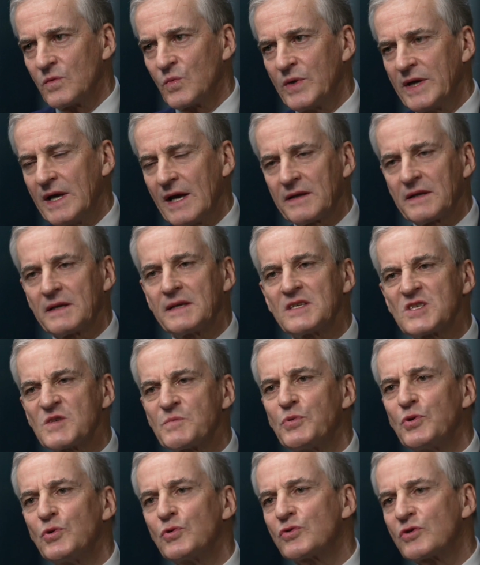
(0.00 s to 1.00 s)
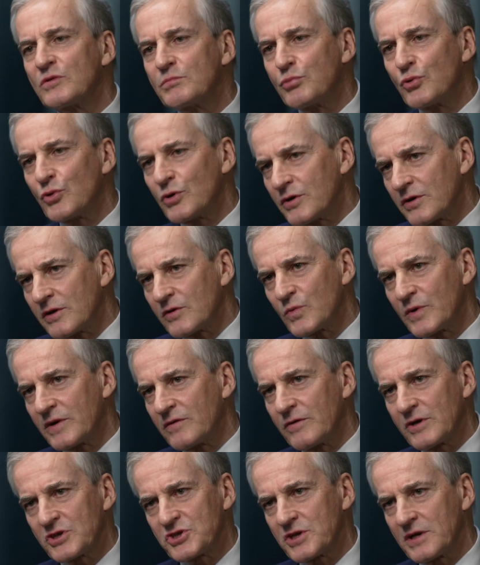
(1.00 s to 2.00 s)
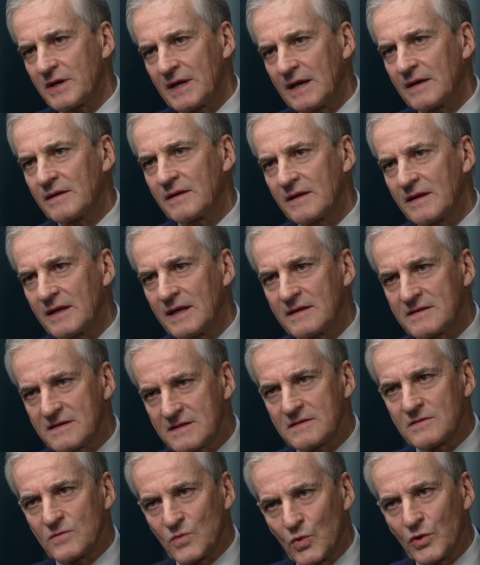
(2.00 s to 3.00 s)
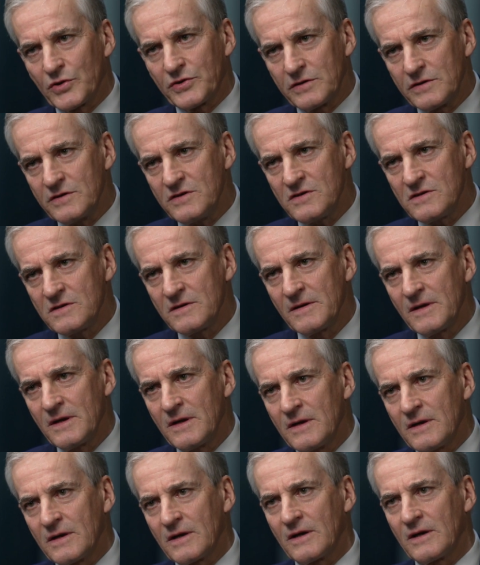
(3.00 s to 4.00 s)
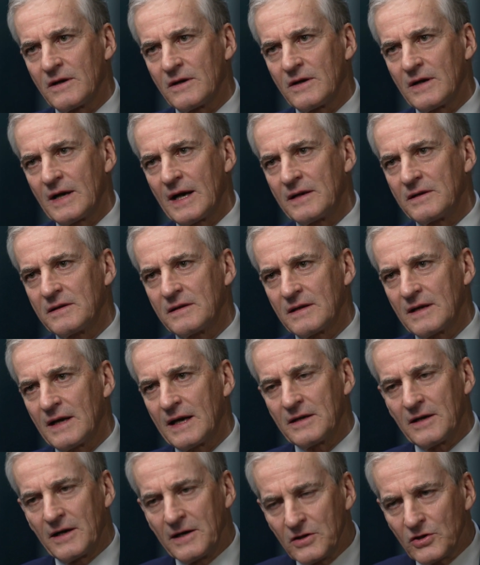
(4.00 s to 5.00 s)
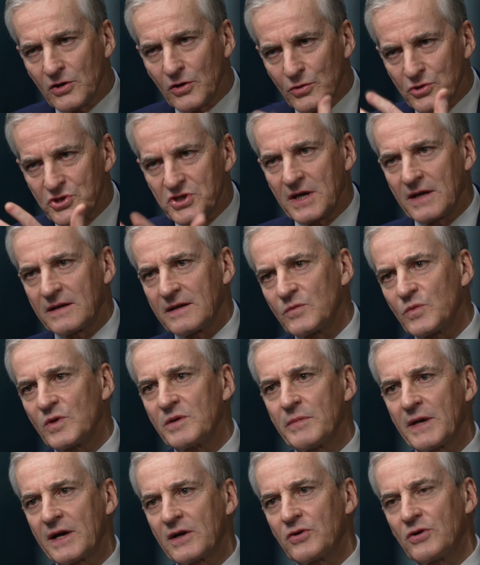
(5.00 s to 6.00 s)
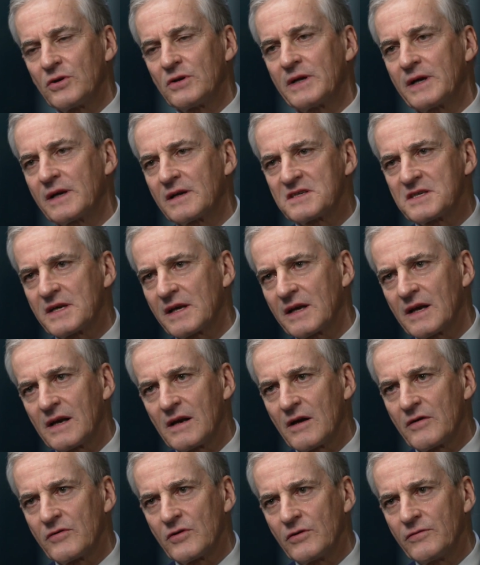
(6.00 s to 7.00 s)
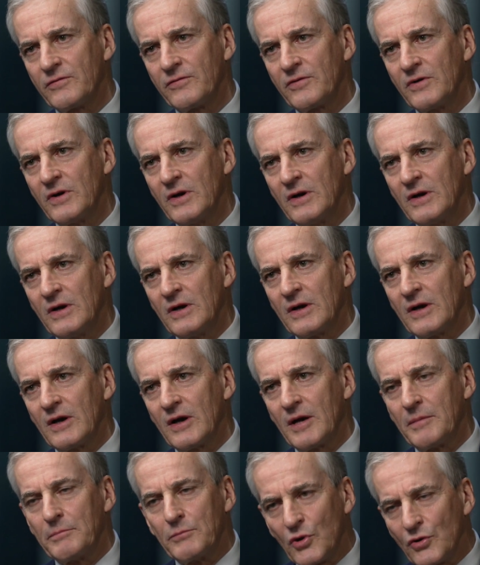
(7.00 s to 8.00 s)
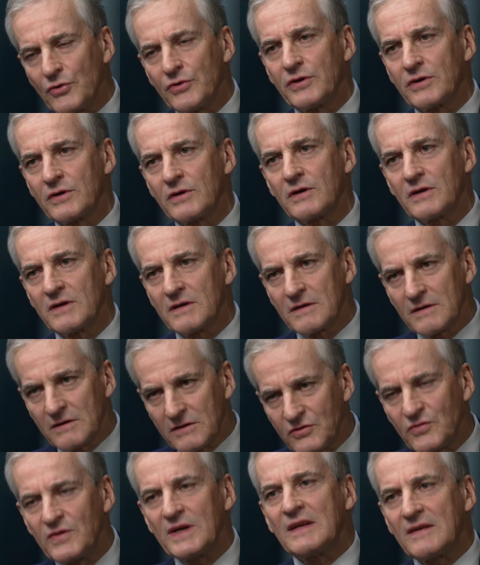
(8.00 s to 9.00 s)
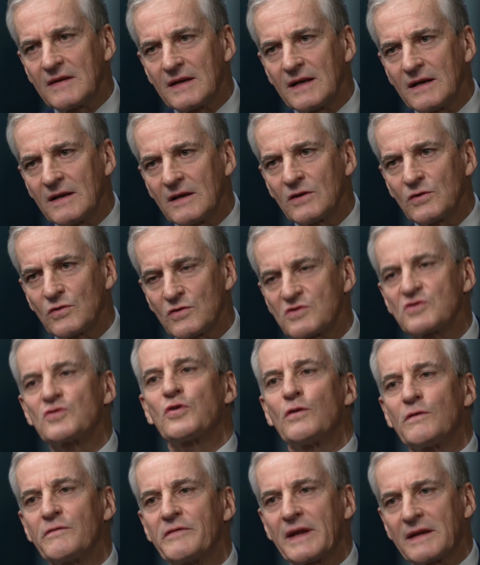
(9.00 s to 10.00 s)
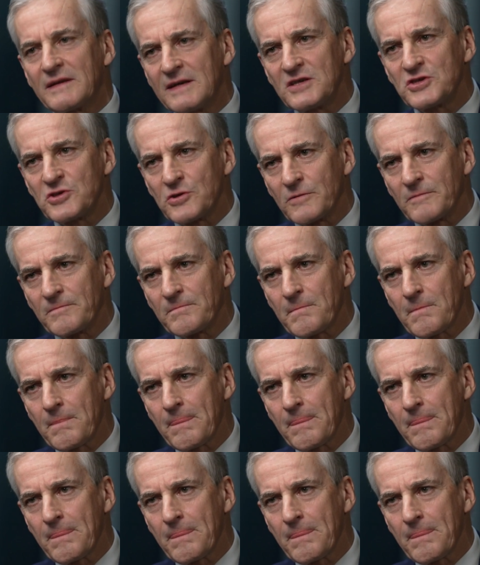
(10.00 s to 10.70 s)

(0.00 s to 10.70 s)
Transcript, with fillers: We had a disputed border with Russia in these waters, uh, and, and I negotiated with my colleague Sergei Lavrov a modern treaty to solve that issue.